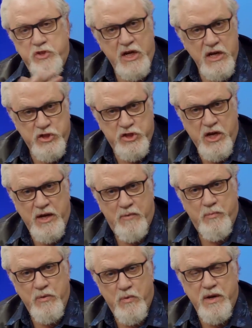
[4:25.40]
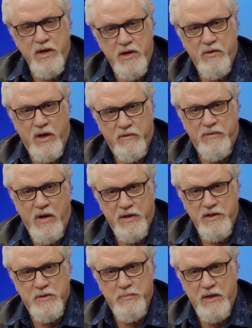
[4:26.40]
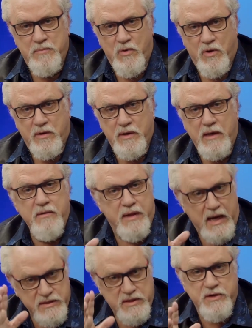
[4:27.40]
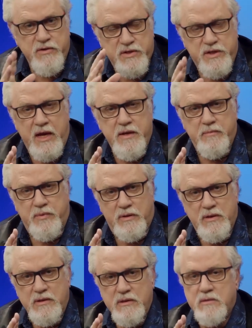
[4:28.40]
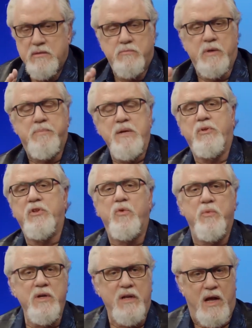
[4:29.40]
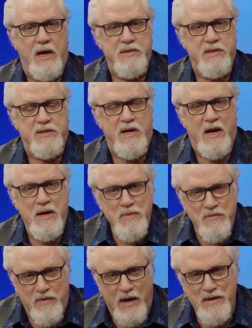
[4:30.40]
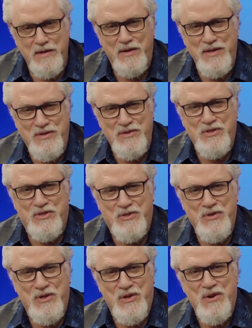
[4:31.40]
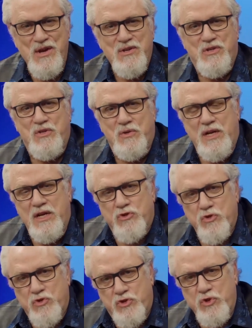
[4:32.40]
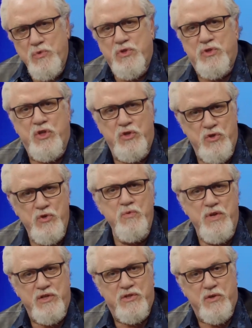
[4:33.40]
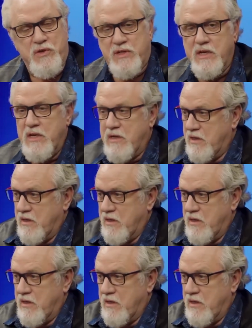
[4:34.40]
Jay, shut up, we want to hear Al Fadi speak more, and that's understandable. What people don't realize is I'm invited into the studio to introduce the new research.